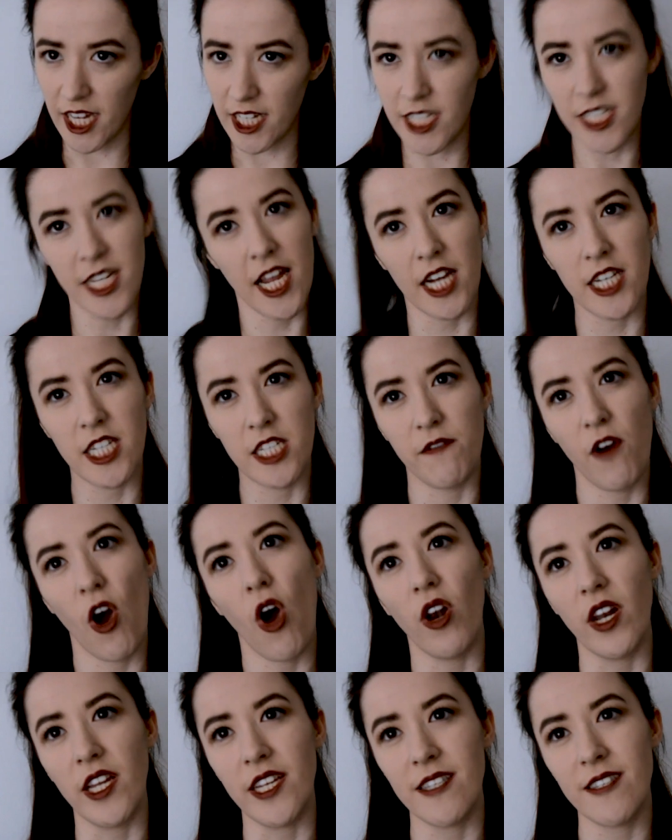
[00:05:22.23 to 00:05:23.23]
Detective
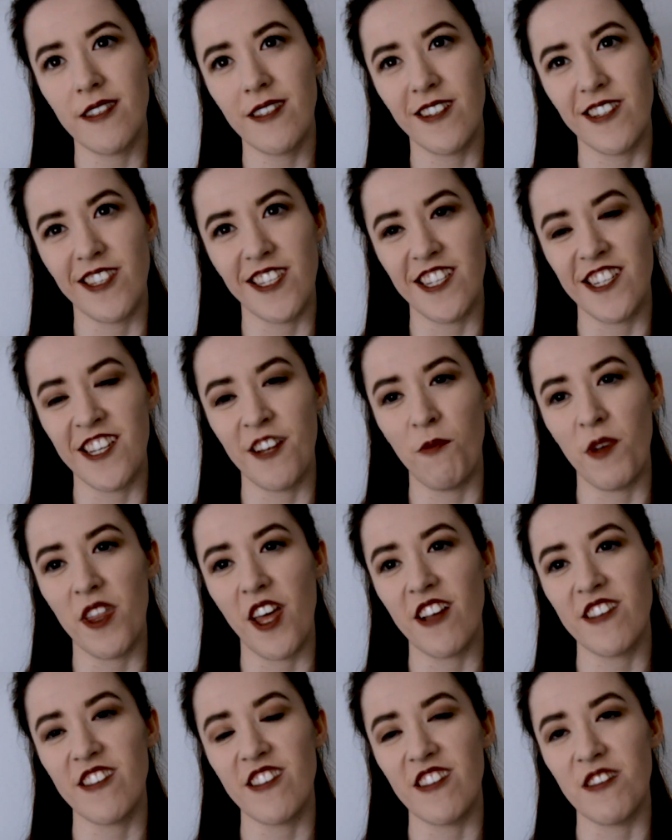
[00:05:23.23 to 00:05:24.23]
Hollis, to sit in with
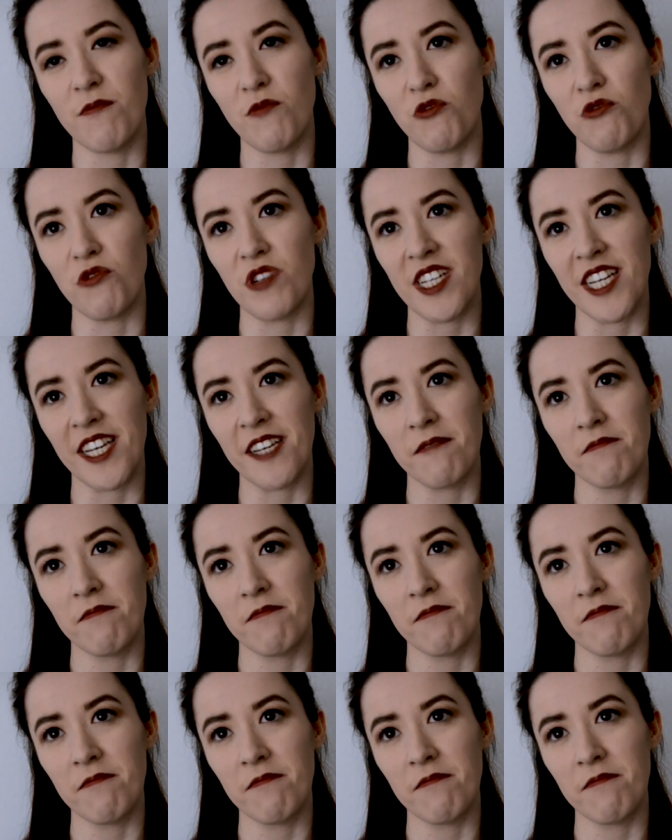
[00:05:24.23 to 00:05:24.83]
us in the morning.